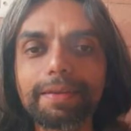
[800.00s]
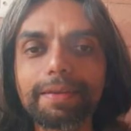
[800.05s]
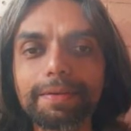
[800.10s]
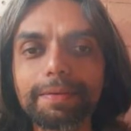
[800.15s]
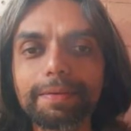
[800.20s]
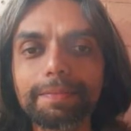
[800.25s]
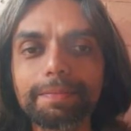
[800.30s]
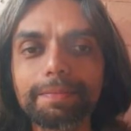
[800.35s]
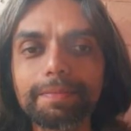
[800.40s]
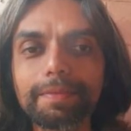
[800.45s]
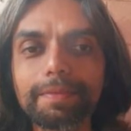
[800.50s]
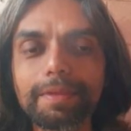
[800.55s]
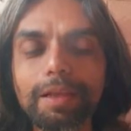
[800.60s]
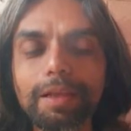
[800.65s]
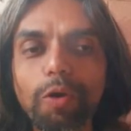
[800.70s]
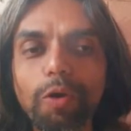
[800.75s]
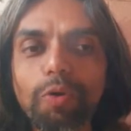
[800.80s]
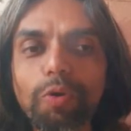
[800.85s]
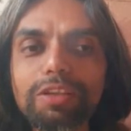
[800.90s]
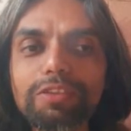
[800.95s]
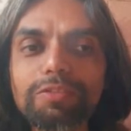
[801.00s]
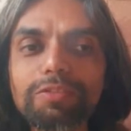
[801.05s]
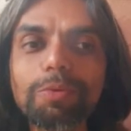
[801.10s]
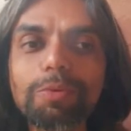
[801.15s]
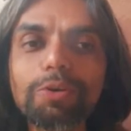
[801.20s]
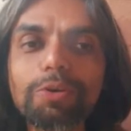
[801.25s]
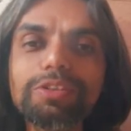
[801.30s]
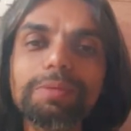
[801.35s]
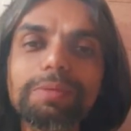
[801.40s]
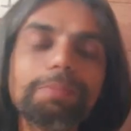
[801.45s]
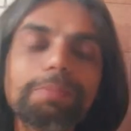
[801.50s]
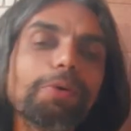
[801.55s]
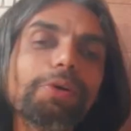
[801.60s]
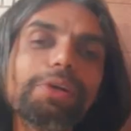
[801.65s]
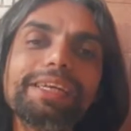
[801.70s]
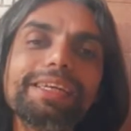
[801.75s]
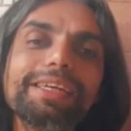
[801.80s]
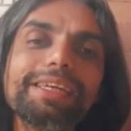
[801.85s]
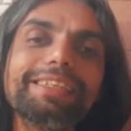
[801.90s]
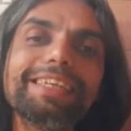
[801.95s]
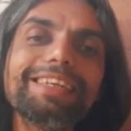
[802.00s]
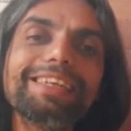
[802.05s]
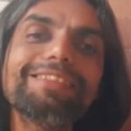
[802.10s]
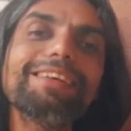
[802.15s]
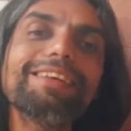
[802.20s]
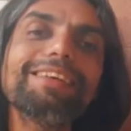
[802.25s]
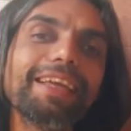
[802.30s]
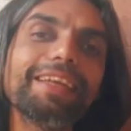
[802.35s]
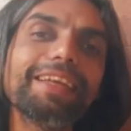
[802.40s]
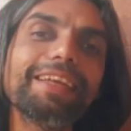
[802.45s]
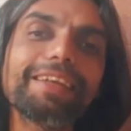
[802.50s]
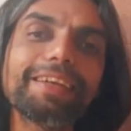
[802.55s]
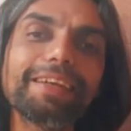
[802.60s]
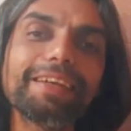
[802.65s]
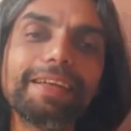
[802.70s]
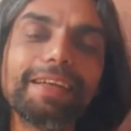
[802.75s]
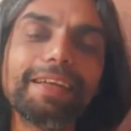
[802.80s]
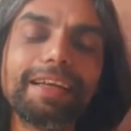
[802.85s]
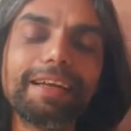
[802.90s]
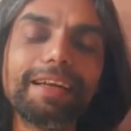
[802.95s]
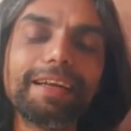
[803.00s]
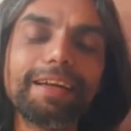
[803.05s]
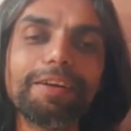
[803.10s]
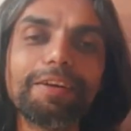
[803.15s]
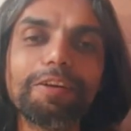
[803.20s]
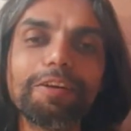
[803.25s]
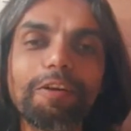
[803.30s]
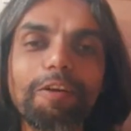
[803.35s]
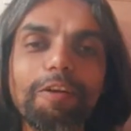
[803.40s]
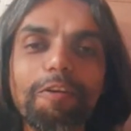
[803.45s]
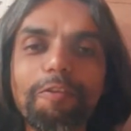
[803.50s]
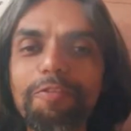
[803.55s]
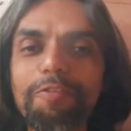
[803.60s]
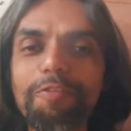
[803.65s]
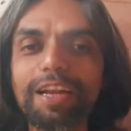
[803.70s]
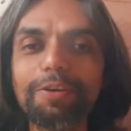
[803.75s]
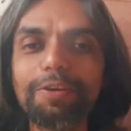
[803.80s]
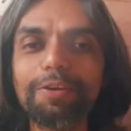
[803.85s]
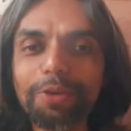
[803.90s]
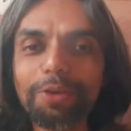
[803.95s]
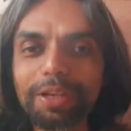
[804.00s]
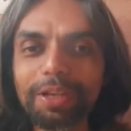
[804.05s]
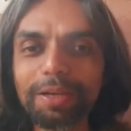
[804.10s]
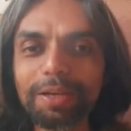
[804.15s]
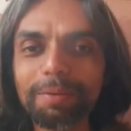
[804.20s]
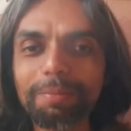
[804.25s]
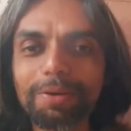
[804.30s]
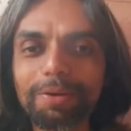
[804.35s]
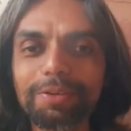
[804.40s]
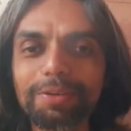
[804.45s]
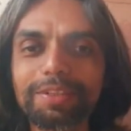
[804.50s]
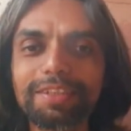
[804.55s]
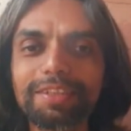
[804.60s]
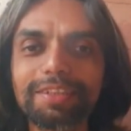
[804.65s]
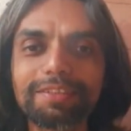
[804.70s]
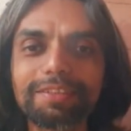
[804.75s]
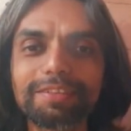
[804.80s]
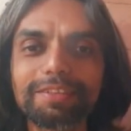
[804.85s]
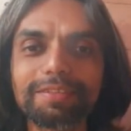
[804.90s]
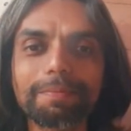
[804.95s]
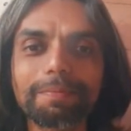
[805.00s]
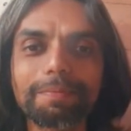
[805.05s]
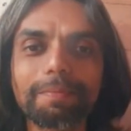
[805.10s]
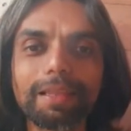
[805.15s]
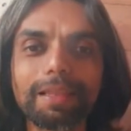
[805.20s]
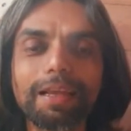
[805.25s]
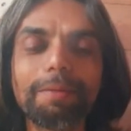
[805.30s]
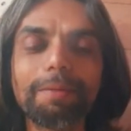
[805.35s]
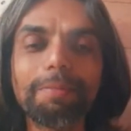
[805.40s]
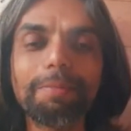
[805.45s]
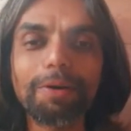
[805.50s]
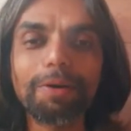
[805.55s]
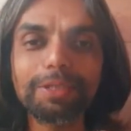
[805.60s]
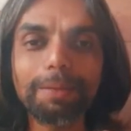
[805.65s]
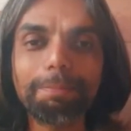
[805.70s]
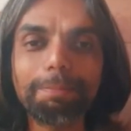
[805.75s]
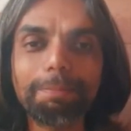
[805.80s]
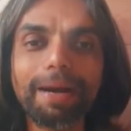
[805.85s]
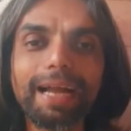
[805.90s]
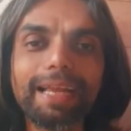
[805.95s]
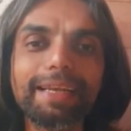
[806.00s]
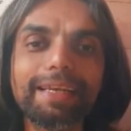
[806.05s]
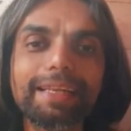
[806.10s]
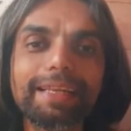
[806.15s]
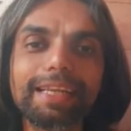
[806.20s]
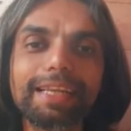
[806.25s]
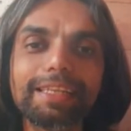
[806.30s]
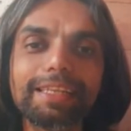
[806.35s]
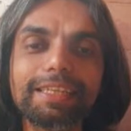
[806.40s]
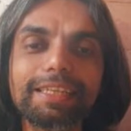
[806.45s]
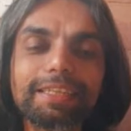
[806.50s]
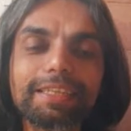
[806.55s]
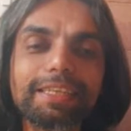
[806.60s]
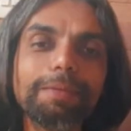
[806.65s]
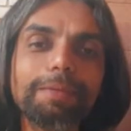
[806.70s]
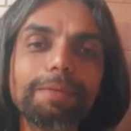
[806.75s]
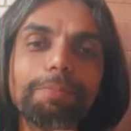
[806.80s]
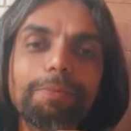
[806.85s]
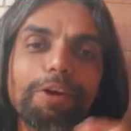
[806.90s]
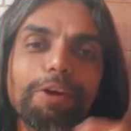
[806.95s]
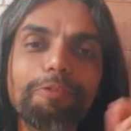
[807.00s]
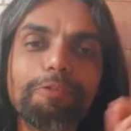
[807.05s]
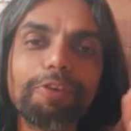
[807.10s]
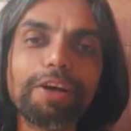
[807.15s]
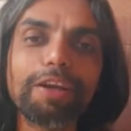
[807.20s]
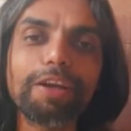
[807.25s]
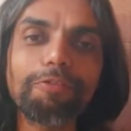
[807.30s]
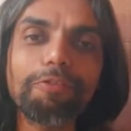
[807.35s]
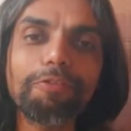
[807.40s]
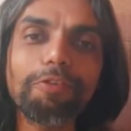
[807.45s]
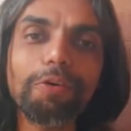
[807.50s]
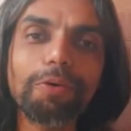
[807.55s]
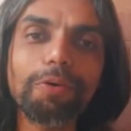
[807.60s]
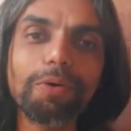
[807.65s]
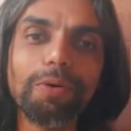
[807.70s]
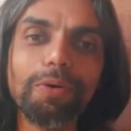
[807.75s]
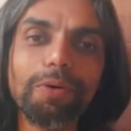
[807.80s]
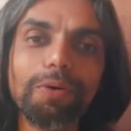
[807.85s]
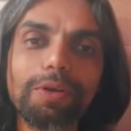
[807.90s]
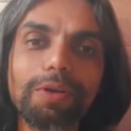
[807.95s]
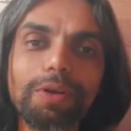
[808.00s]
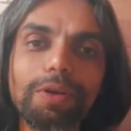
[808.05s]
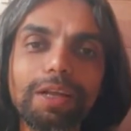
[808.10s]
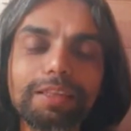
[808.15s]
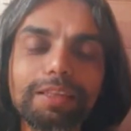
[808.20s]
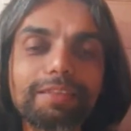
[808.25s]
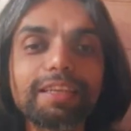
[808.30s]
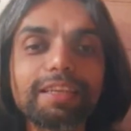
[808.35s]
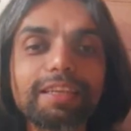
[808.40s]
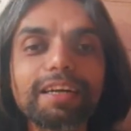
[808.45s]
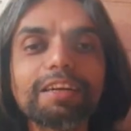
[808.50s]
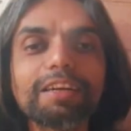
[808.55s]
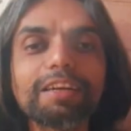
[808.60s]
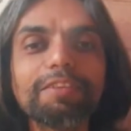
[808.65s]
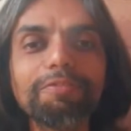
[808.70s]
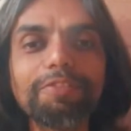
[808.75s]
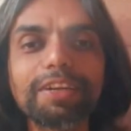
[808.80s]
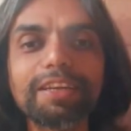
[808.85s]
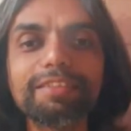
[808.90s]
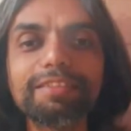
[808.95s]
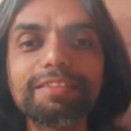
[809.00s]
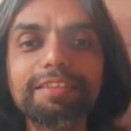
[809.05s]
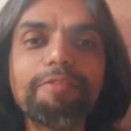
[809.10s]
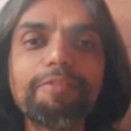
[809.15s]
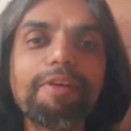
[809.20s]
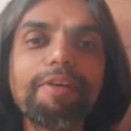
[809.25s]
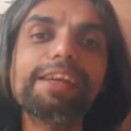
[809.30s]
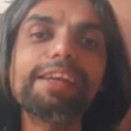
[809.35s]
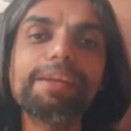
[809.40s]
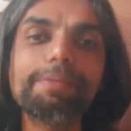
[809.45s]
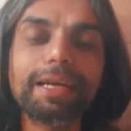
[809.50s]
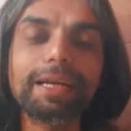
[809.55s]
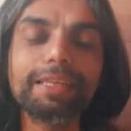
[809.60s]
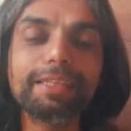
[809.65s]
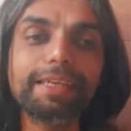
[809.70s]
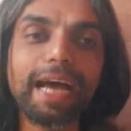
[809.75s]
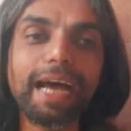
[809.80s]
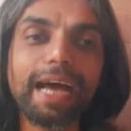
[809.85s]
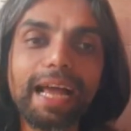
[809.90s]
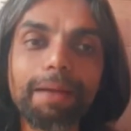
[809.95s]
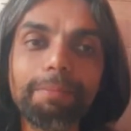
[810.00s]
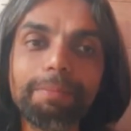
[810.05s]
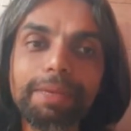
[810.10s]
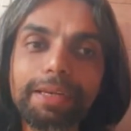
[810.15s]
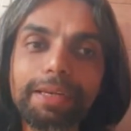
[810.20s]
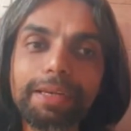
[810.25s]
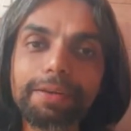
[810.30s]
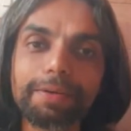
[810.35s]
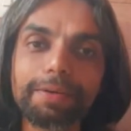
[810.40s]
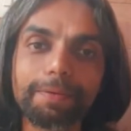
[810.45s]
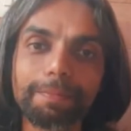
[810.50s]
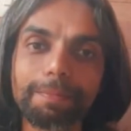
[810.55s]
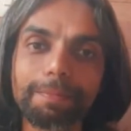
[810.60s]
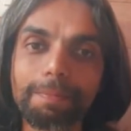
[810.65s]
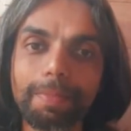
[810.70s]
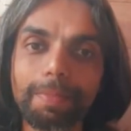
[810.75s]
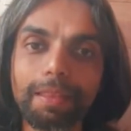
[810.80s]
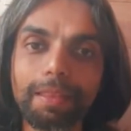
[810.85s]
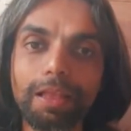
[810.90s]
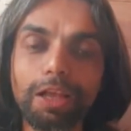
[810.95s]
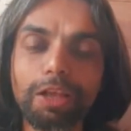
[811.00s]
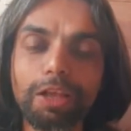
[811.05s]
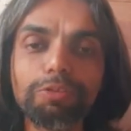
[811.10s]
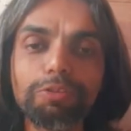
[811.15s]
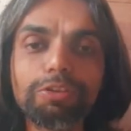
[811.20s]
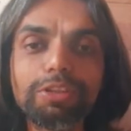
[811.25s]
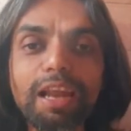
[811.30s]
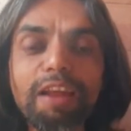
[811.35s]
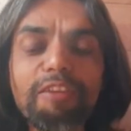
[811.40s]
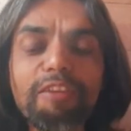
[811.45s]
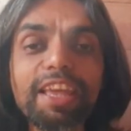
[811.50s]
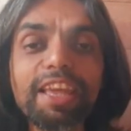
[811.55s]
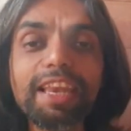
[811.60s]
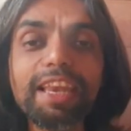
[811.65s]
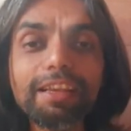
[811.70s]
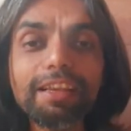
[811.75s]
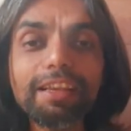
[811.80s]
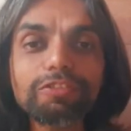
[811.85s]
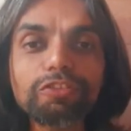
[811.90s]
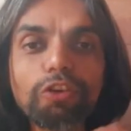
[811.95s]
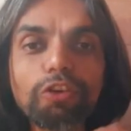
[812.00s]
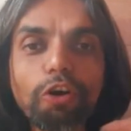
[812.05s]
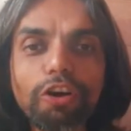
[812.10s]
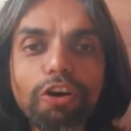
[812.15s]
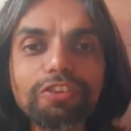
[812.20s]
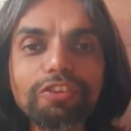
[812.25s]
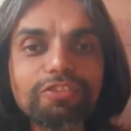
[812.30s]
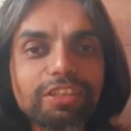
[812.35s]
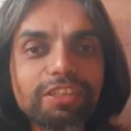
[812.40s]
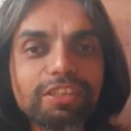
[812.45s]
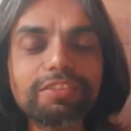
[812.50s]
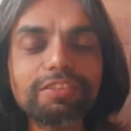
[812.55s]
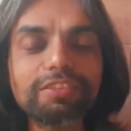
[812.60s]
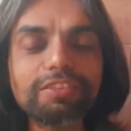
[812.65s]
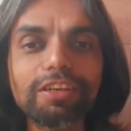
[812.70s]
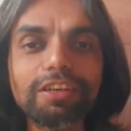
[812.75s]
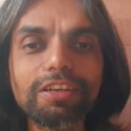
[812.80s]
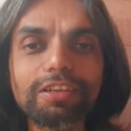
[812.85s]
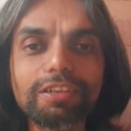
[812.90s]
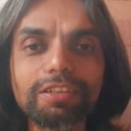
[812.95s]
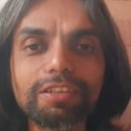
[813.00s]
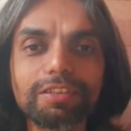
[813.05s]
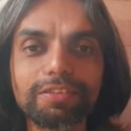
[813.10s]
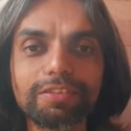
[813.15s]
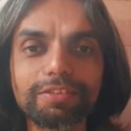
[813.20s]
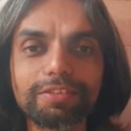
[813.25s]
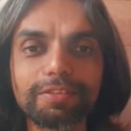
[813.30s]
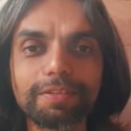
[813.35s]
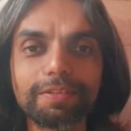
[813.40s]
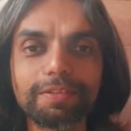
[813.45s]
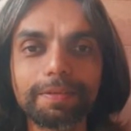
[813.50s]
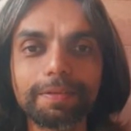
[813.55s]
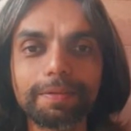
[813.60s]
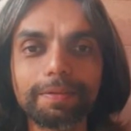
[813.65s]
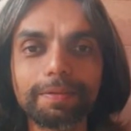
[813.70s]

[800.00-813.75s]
But what is most important, just like we are talking about this, about the pi day, the 3.14, the circumference divided by the diameter. So there are various chords in the circle,